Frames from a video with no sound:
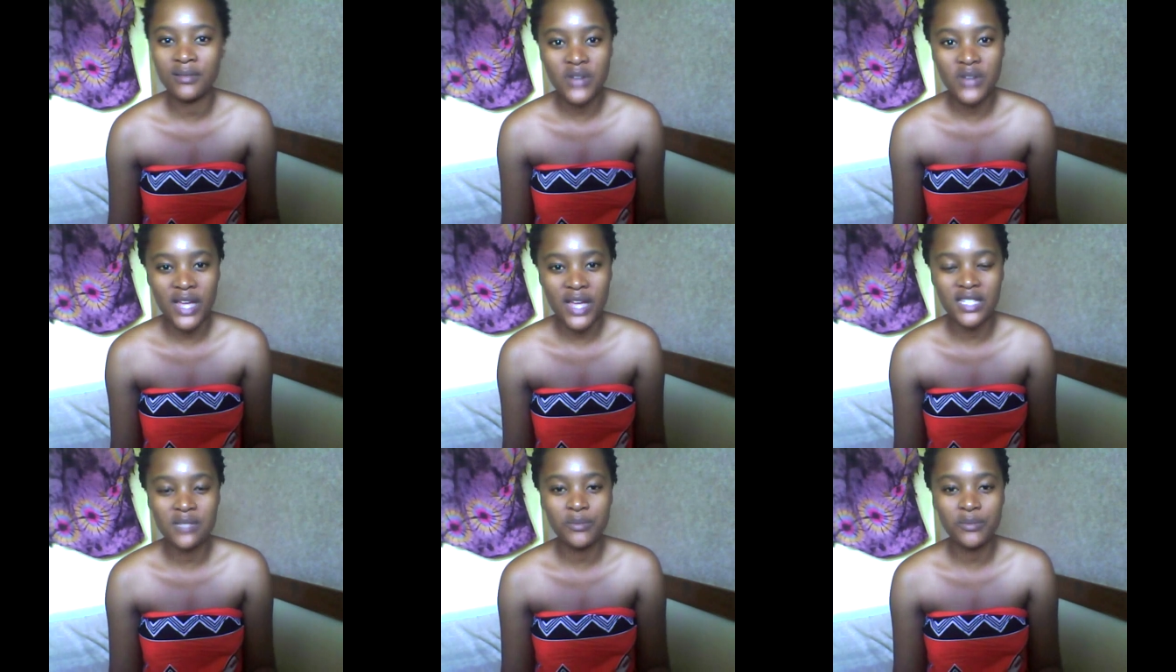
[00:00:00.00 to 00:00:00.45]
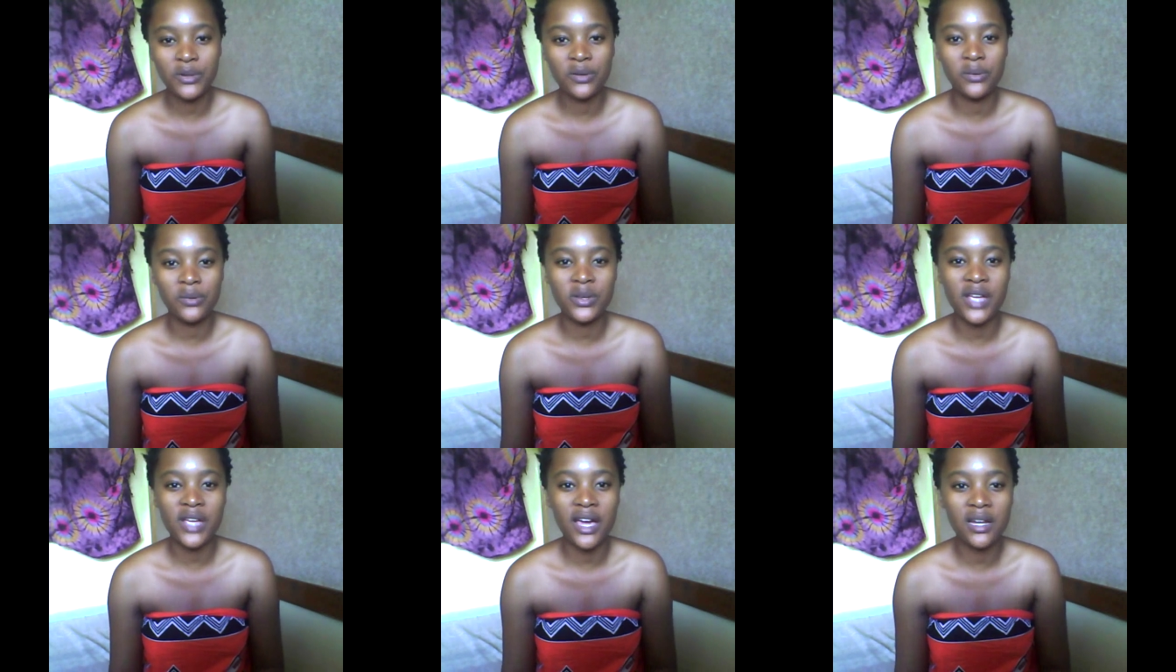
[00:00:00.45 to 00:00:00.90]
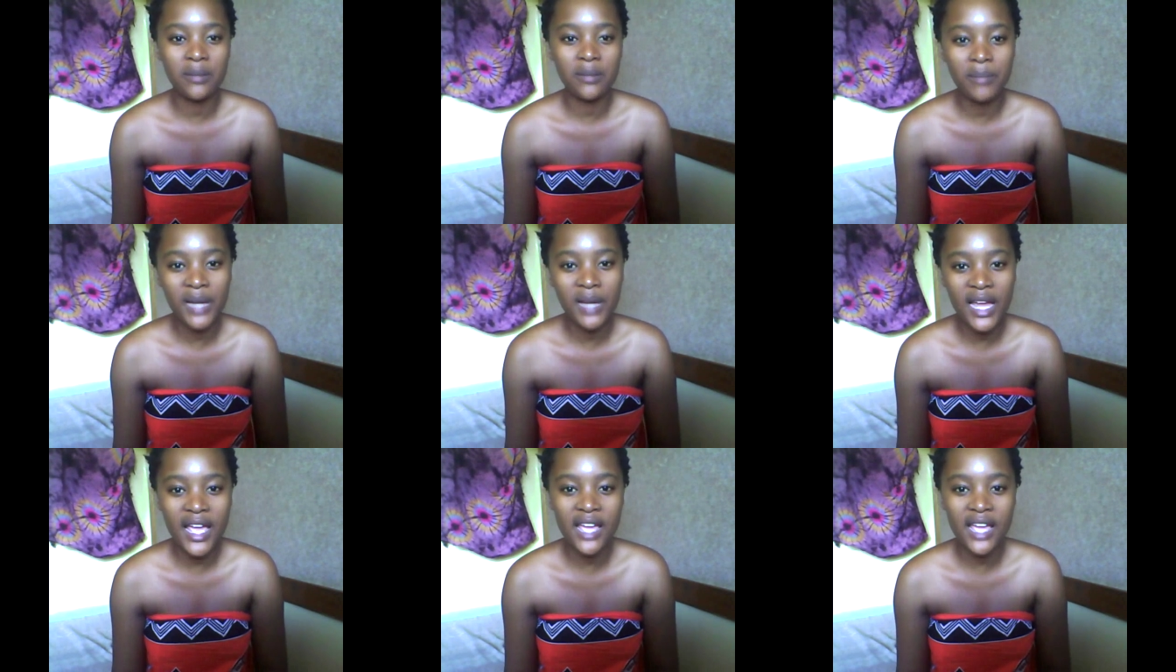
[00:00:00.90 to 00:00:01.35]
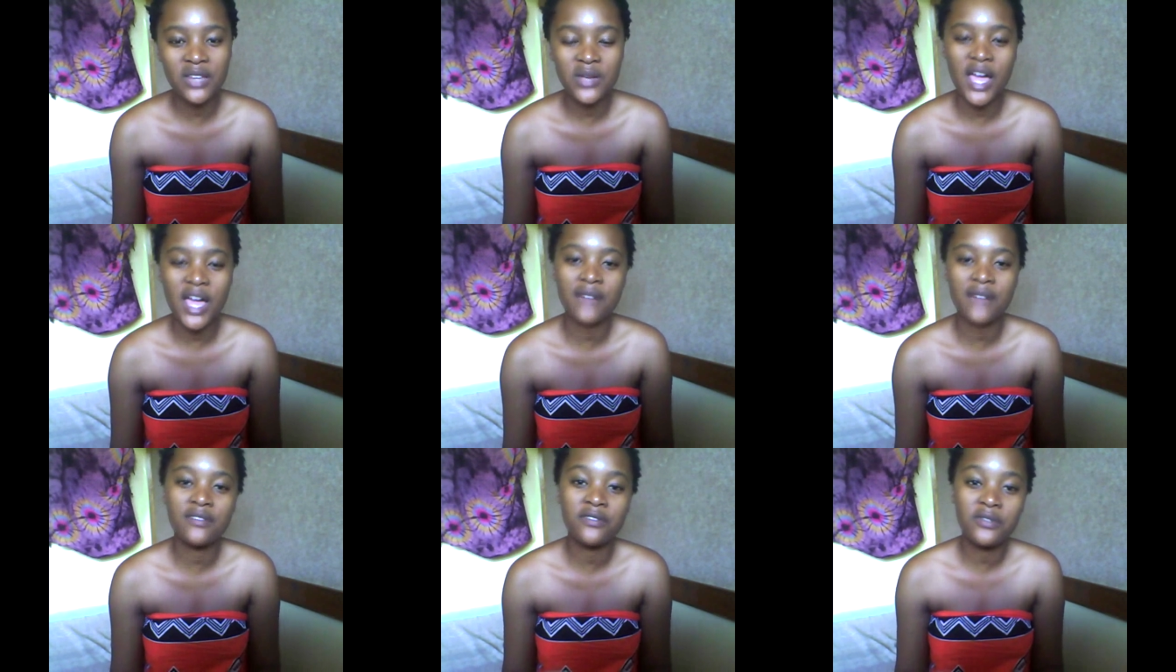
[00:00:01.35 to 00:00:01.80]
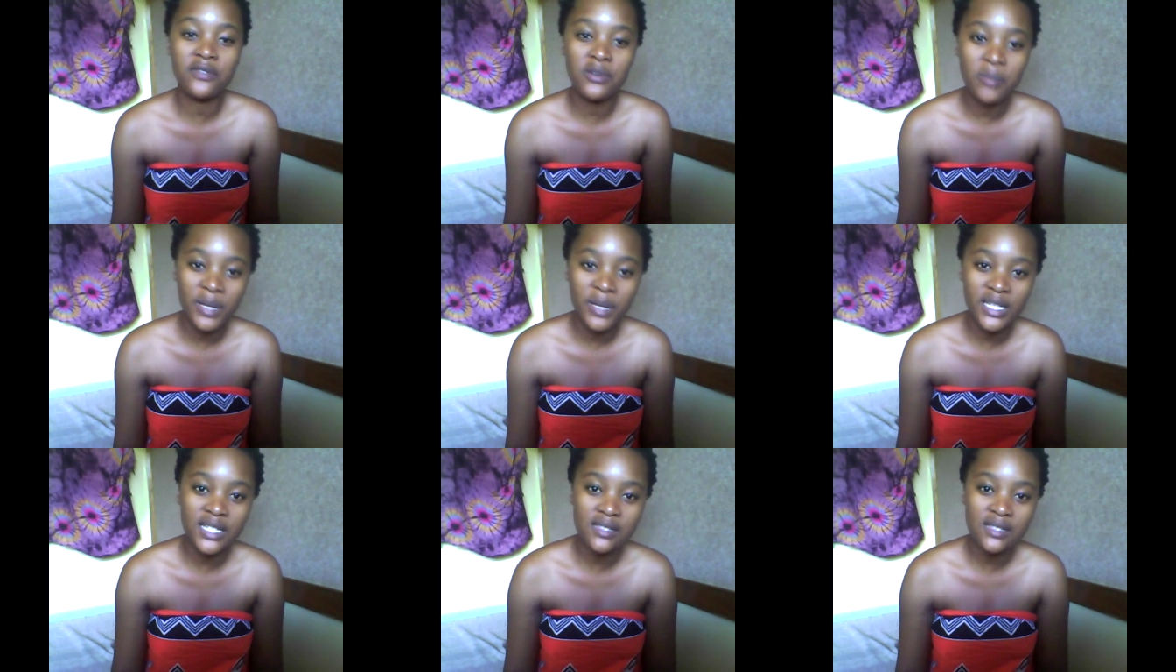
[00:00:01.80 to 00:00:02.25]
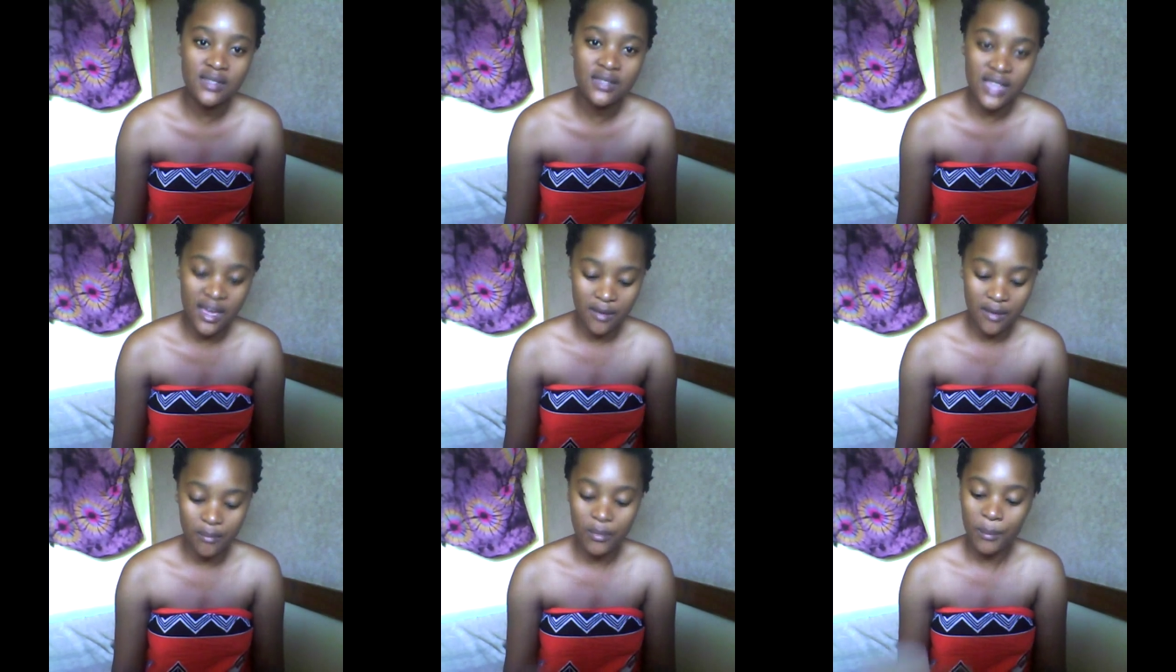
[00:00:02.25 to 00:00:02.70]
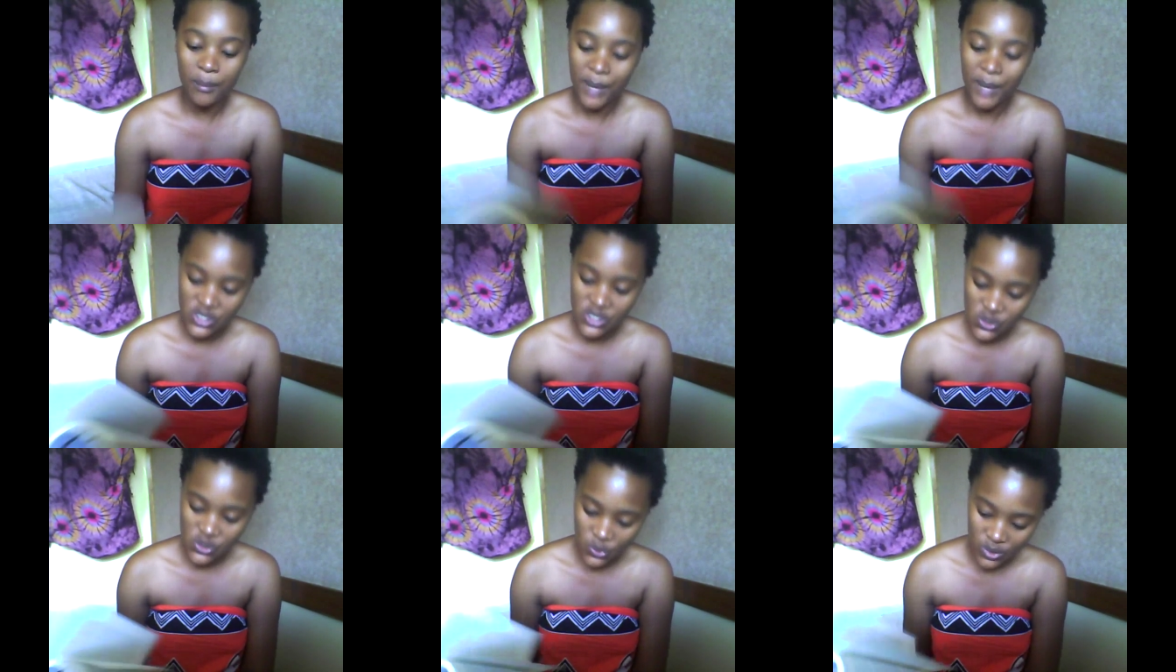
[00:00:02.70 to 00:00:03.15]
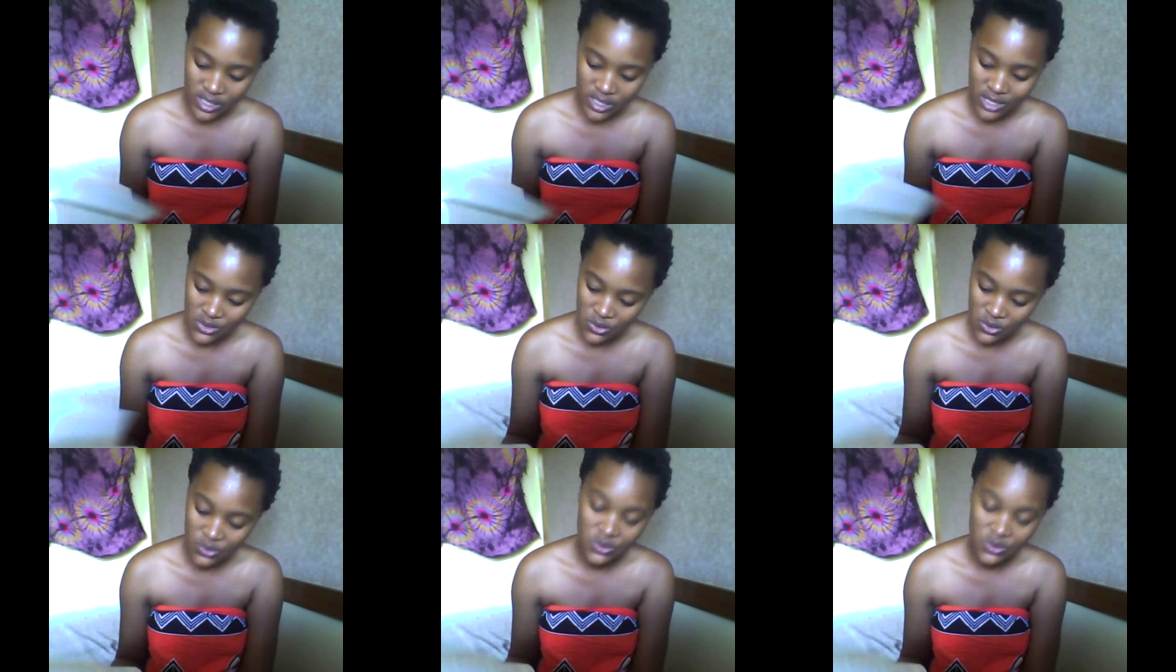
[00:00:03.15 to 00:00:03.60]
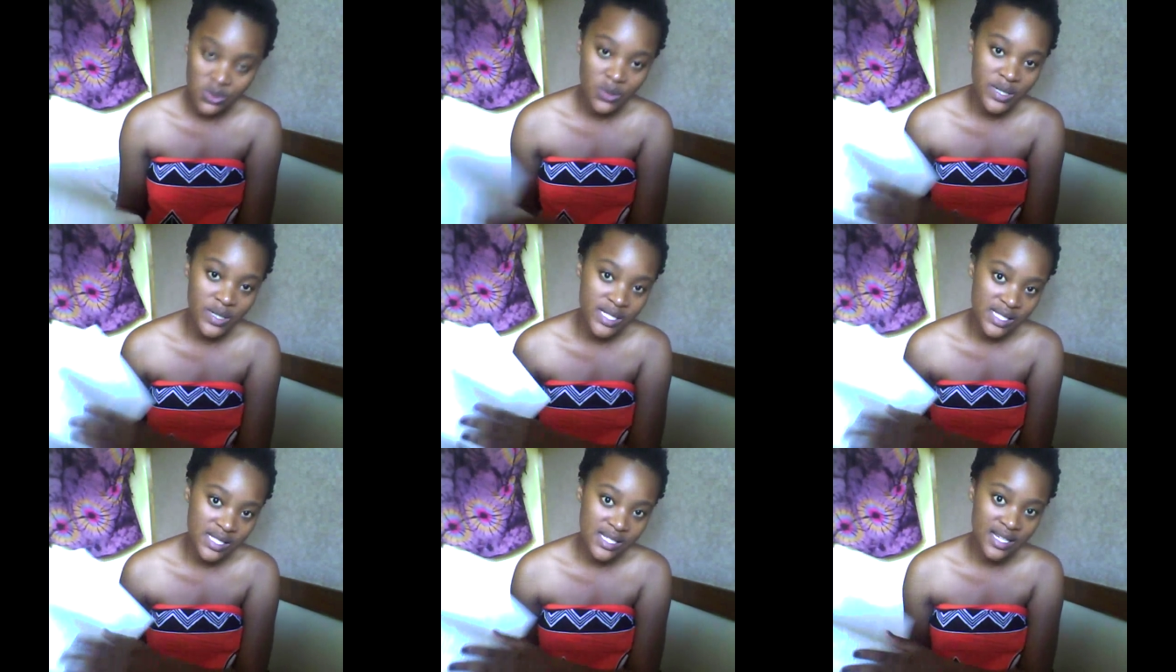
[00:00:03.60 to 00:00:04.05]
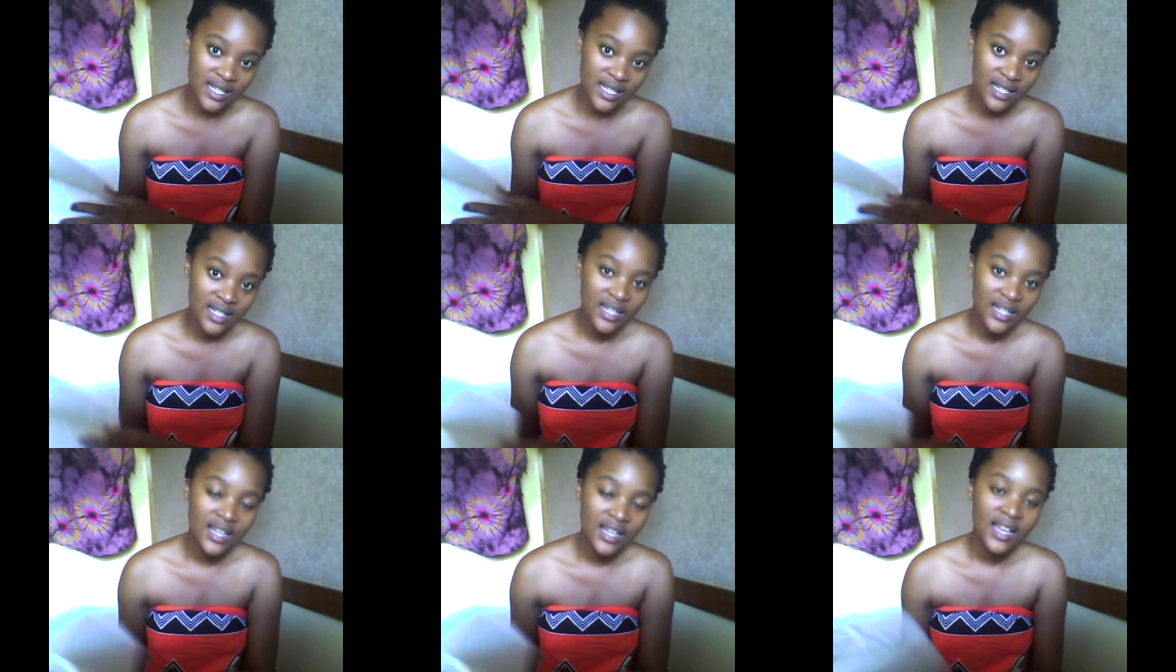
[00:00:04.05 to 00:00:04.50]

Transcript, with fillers: transport when you're on a plane you have a few minutes there are much shorter short stories here